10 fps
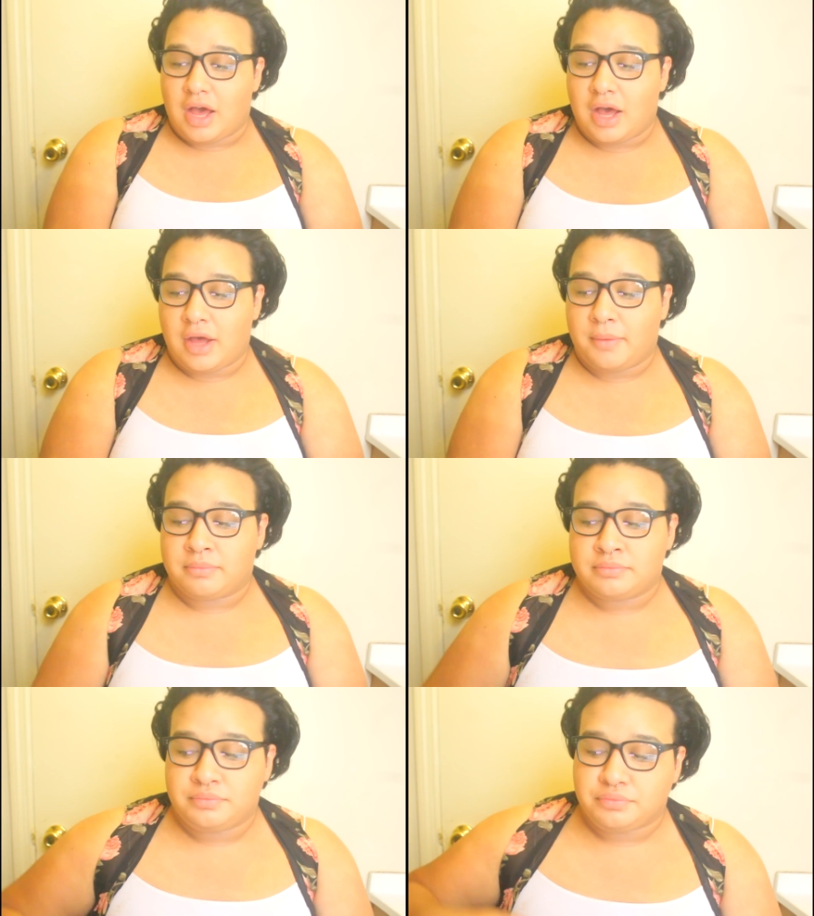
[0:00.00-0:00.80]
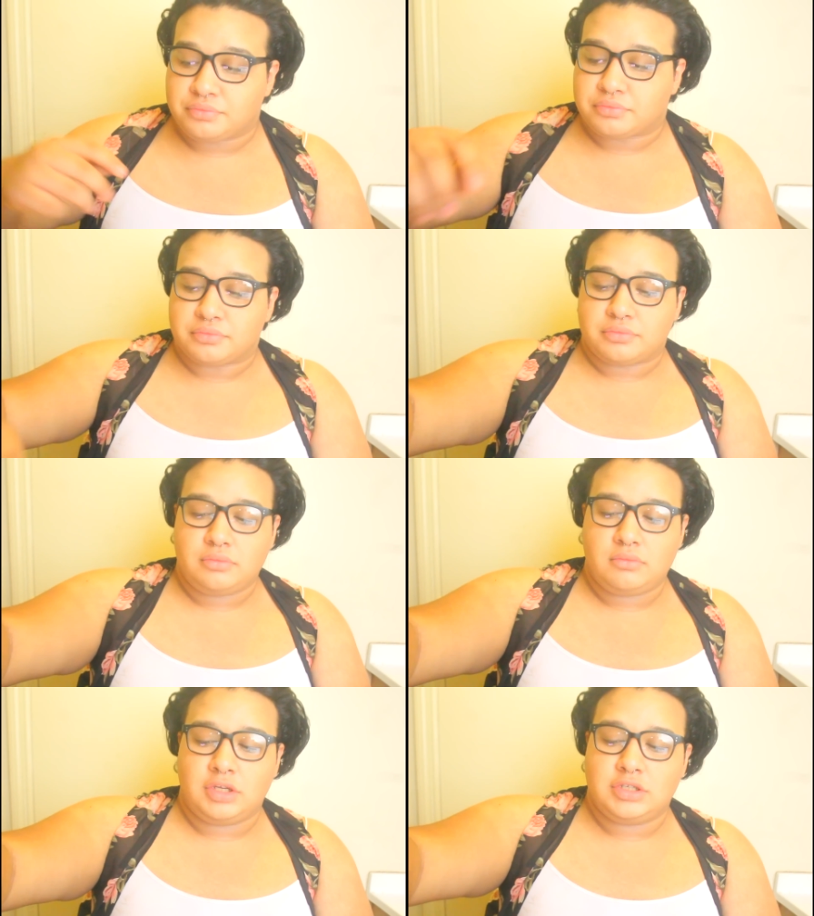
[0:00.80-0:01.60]
Um,
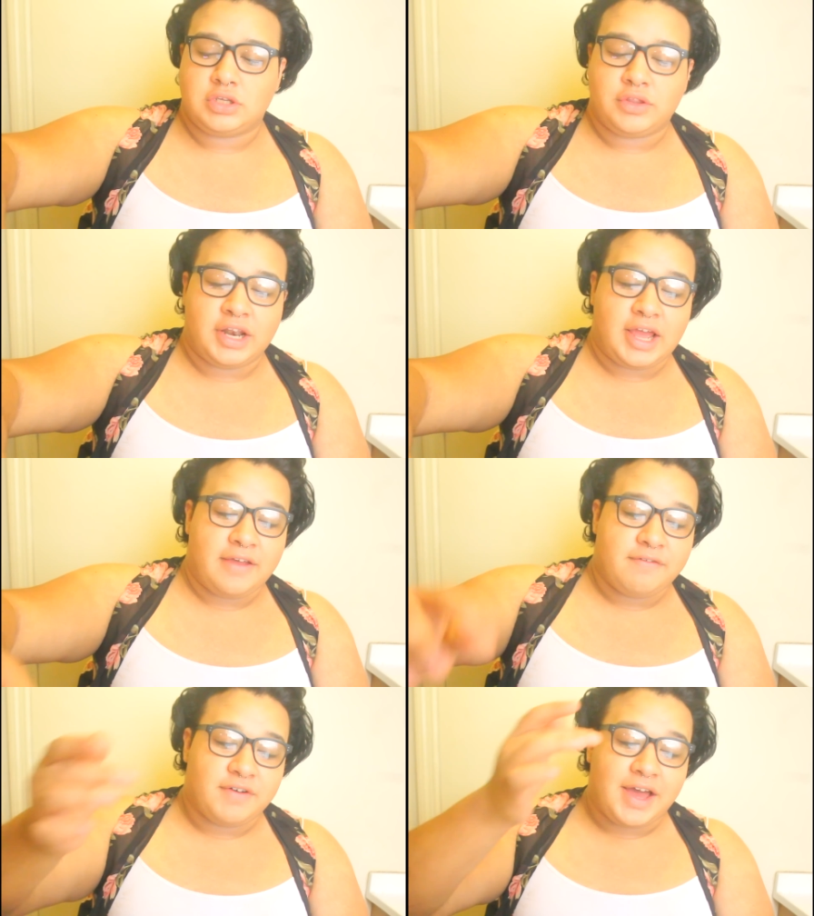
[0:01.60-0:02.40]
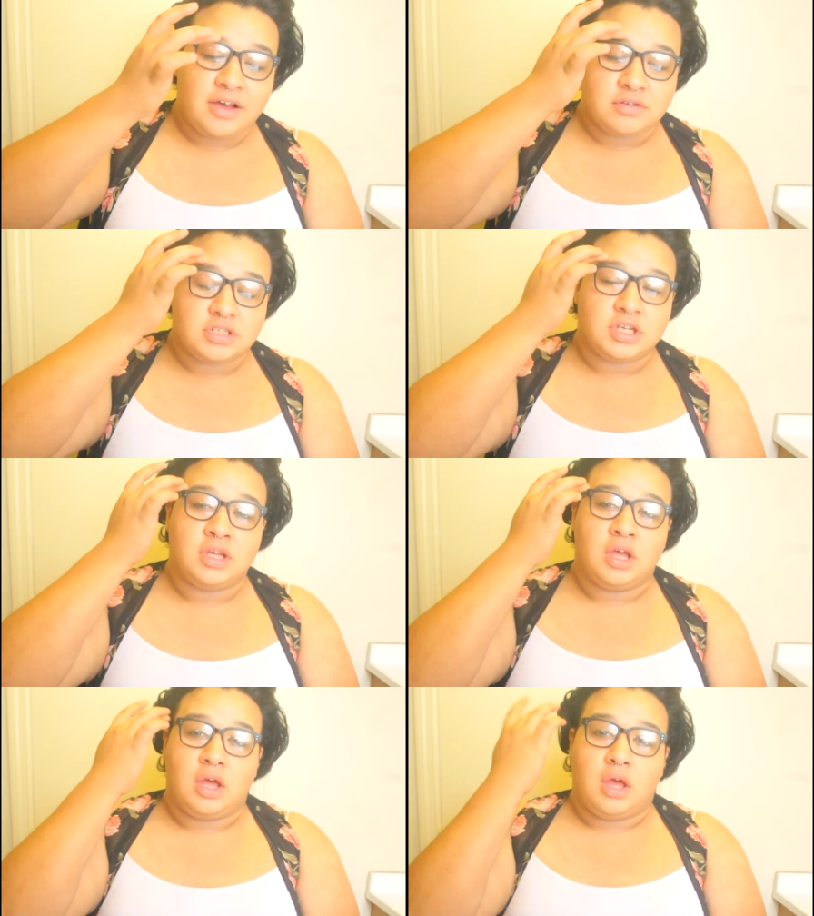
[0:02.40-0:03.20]
so then I found
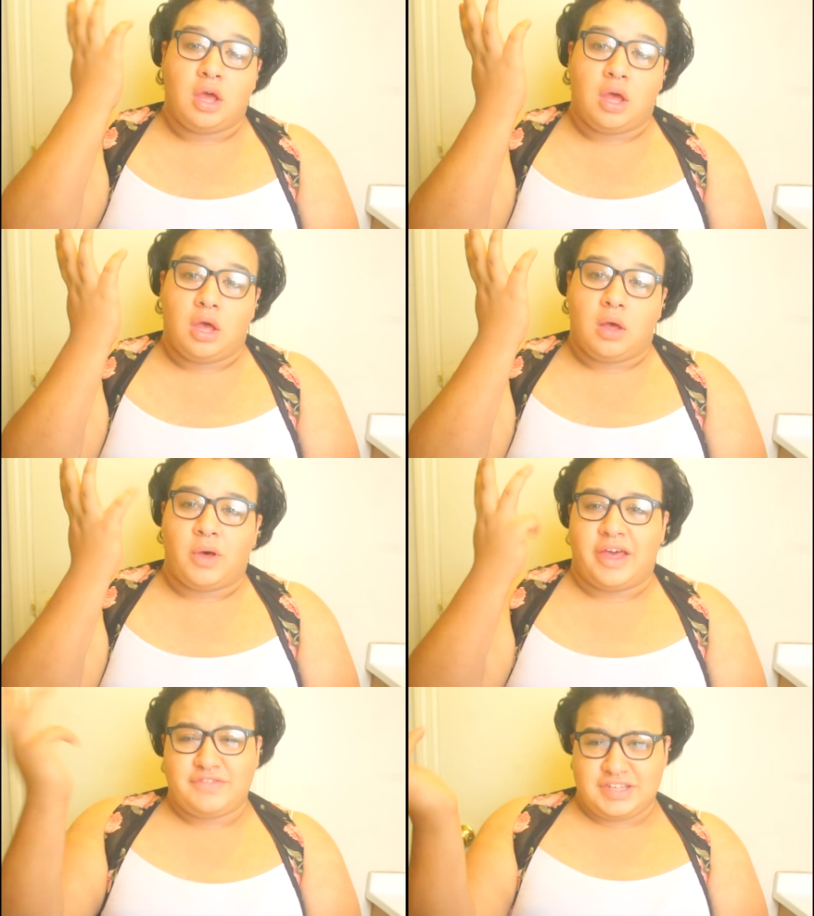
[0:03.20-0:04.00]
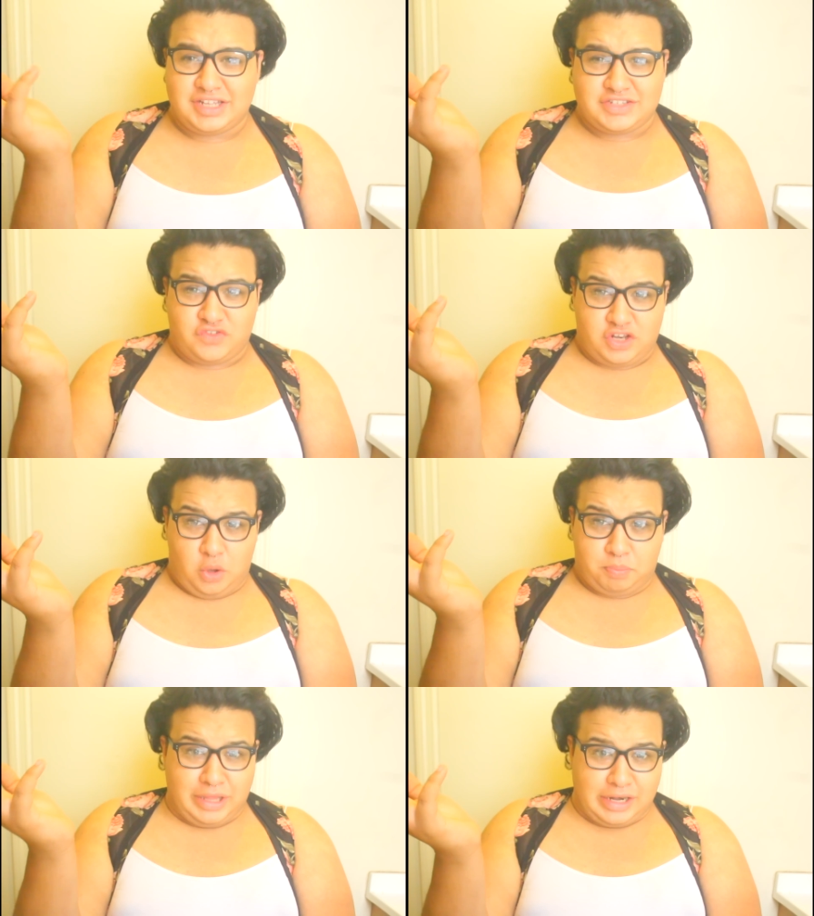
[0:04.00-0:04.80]
well, I've seen this
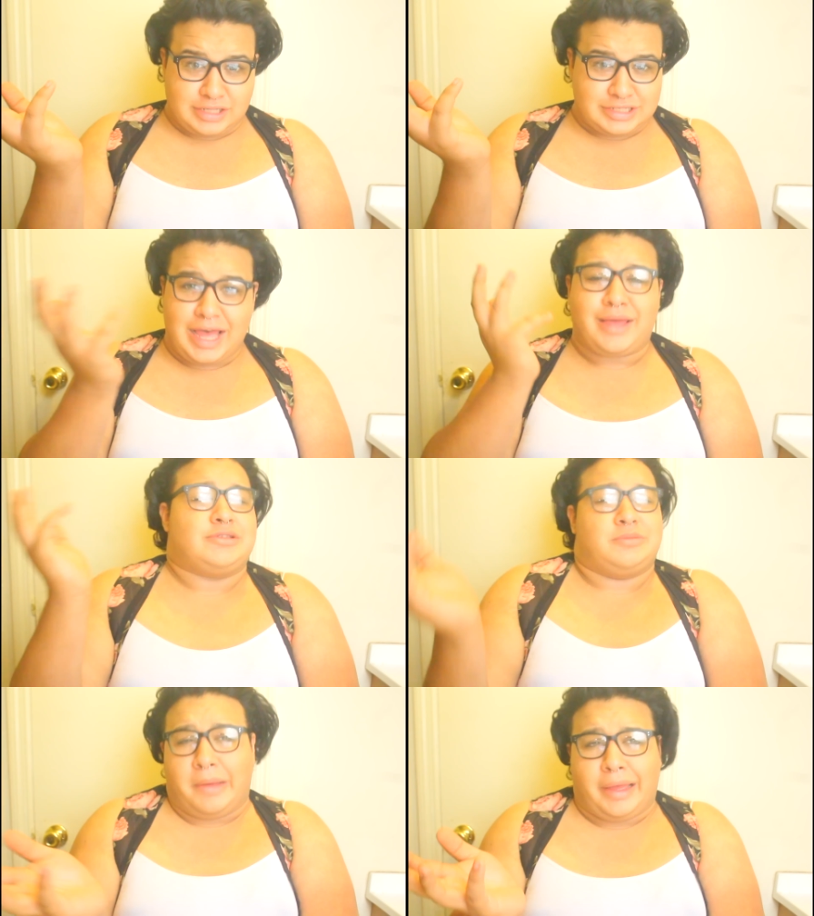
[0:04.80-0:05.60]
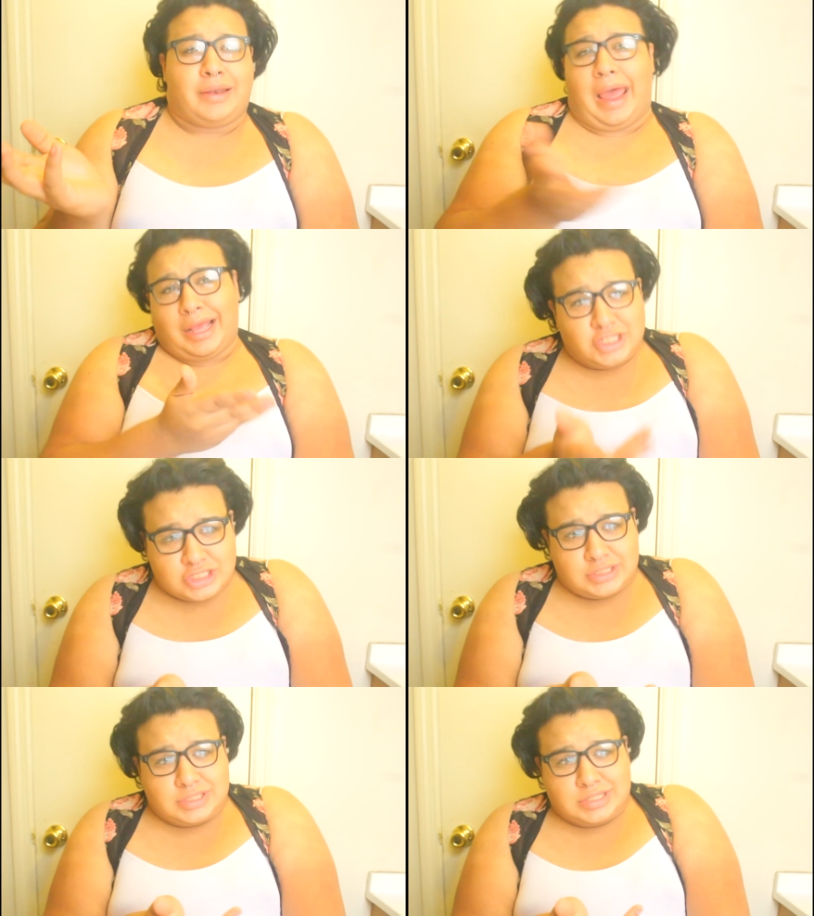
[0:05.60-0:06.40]
video plenty of times, but I
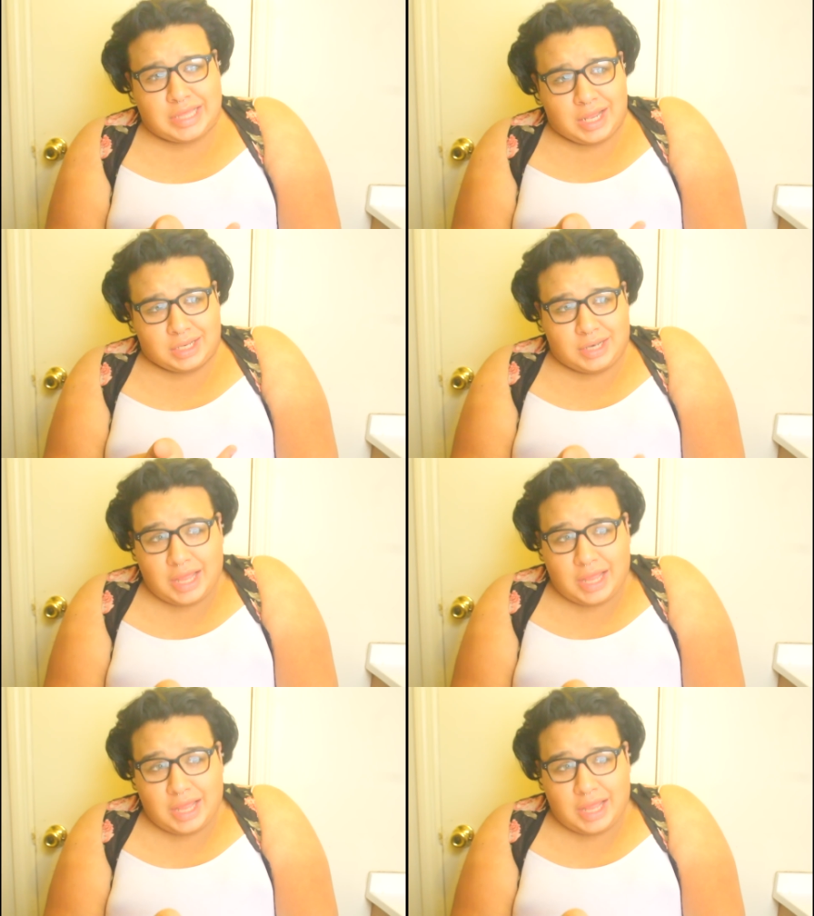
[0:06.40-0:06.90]
just decided